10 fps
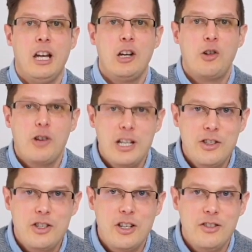
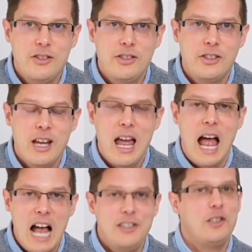Christians,
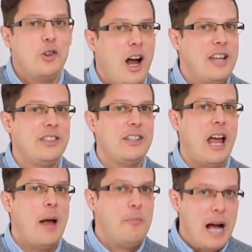as Christ's
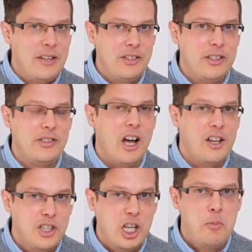ambassadors, are
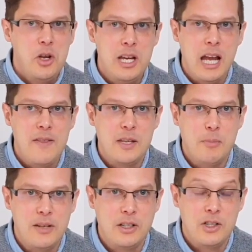to communicate this
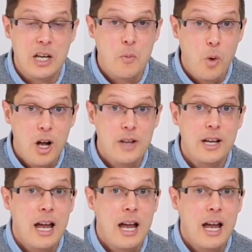message in word